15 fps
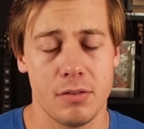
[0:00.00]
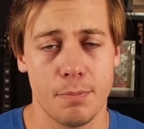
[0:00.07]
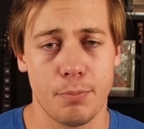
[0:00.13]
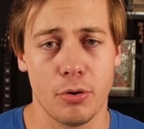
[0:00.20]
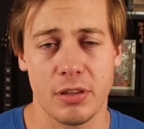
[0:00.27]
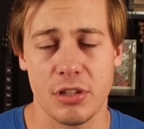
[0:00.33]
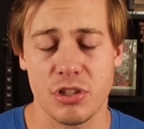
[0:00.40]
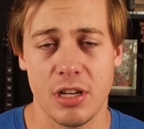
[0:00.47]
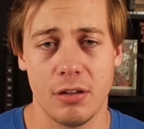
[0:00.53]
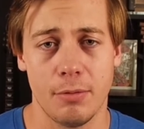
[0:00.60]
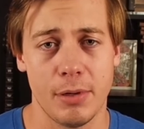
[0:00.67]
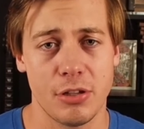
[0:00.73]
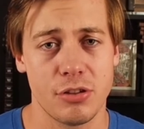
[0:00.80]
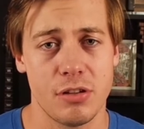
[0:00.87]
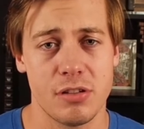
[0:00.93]
support the
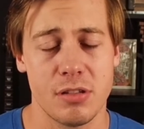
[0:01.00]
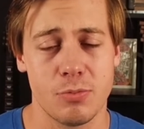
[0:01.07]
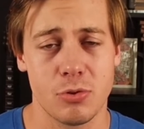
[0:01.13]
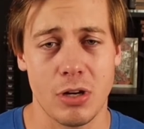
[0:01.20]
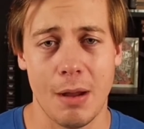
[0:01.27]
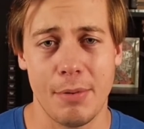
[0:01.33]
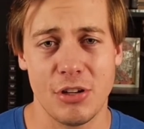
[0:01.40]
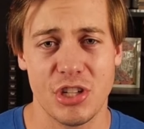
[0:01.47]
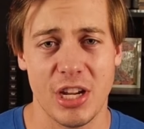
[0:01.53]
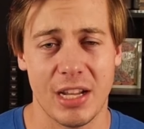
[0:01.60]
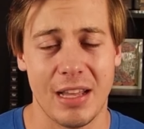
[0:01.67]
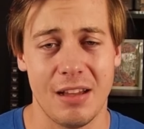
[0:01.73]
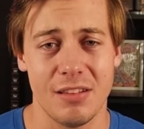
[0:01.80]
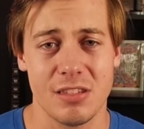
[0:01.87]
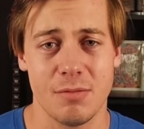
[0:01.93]
channel, make sure to subscribe and
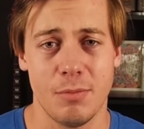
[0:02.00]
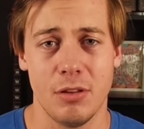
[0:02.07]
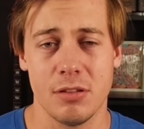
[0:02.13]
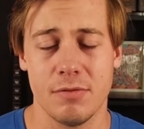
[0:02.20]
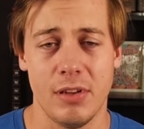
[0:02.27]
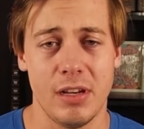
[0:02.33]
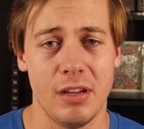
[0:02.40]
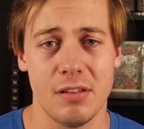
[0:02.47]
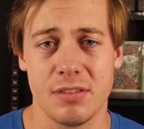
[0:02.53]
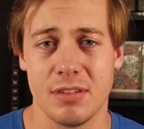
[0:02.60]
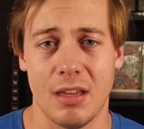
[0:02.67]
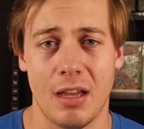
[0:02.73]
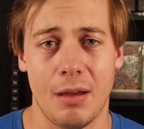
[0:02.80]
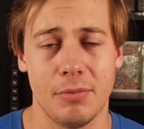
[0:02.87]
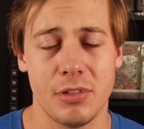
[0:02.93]
check out some of those
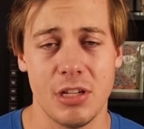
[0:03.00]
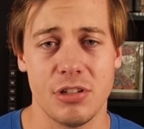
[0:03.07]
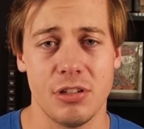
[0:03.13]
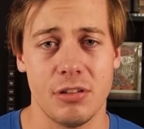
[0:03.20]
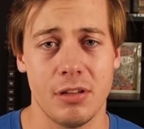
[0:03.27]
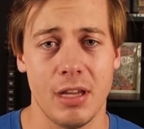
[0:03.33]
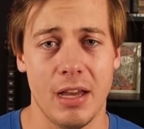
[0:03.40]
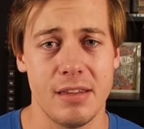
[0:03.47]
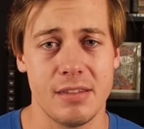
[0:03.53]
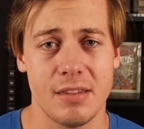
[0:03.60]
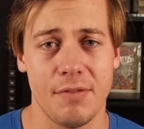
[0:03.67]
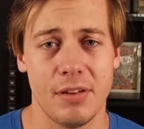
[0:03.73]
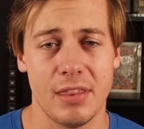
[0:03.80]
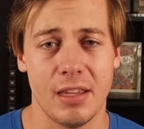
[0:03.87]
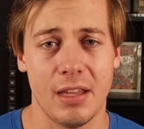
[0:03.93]
videos. I'm teaching you
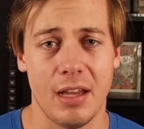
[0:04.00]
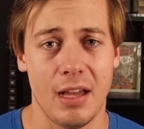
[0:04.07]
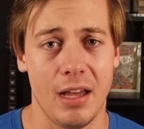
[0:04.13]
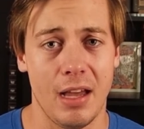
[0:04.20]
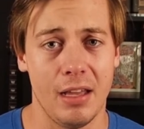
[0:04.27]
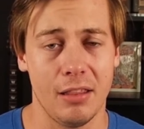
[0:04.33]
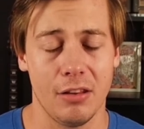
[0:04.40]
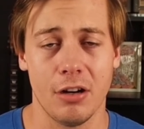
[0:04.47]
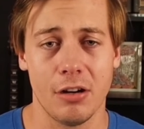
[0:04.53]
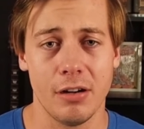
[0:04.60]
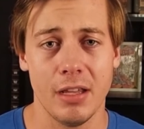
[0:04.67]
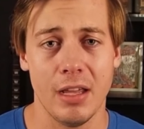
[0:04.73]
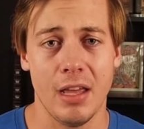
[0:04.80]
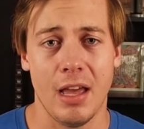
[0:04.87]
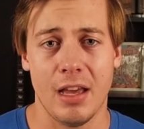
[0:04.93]
guys everything I
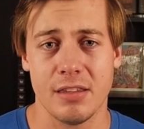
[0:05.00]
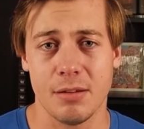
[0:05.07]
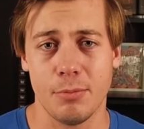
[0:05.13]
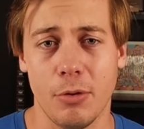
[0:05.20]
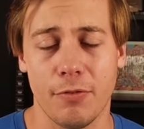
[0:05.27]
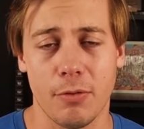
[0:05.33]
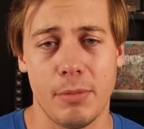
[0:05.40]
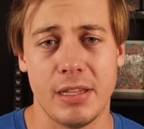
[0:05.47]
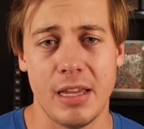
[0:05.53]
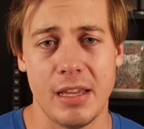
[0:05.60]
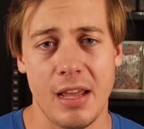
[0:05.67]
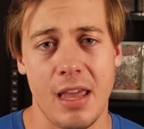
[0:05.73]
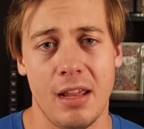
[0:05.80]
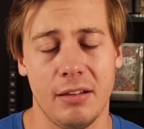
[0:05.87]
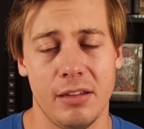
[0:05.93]
learn as I move from a
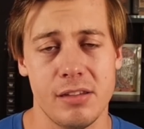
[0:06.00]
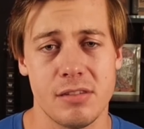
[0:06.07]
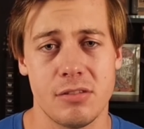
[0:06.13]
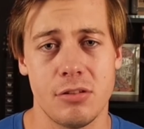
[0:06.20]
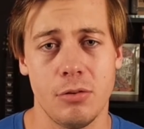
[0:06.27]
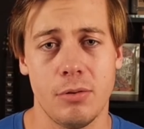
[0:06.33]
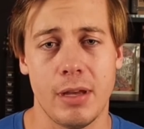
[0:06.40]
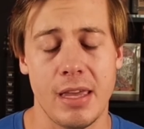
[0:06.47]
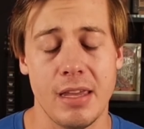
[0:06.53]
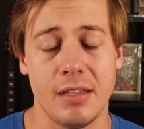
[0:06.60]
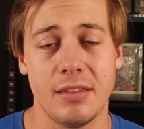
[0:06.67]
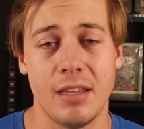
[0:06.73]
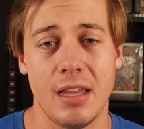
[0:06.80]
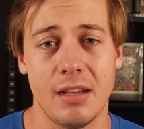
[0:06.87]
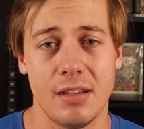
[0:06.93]
data analyst to
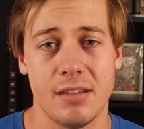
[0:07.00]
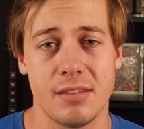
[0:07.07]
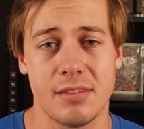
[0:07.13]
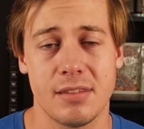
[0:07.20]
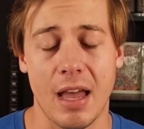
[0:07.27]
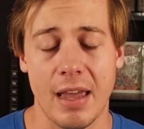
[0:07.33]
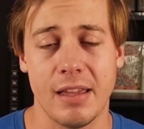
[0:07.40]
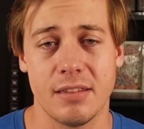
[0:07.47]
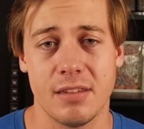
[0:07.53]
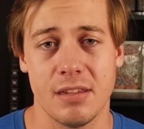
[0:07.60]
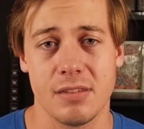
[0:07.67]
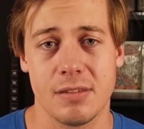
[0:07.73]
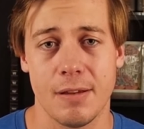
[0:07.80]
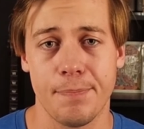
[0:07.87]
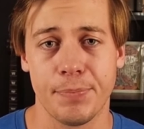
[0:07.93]
a data
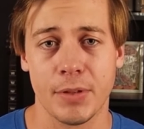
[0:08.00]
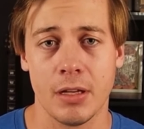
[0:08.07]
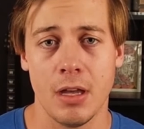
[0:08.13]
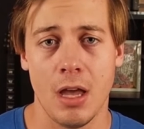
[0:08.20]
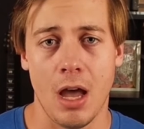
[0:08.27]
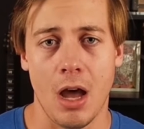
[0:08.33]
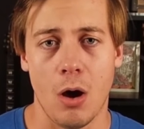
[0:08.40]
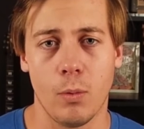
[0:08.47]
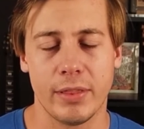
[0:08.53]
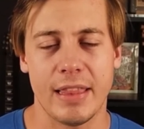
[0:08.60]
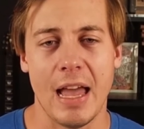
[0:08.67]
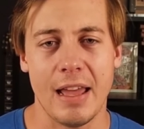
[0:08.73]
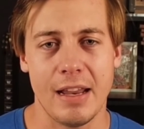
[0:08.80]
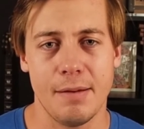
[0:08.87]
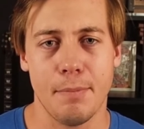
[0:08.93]
scientist.
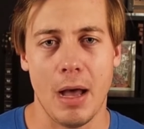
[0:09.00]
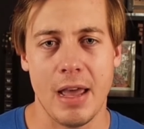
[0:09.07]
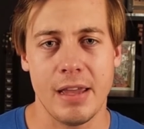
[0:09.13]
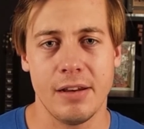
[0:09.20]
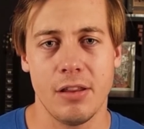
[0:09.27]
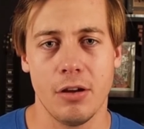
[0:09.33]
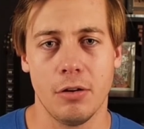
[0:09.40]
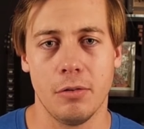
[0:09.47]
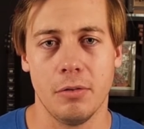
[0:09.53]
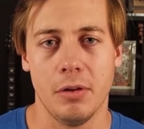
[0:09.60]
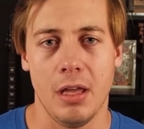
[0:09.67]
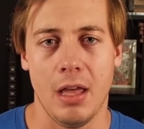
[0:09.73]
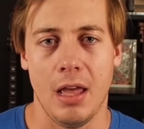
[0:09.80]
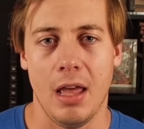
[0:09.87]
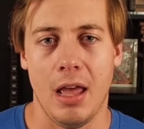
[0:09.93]
With that in mind
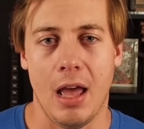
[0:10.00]
though,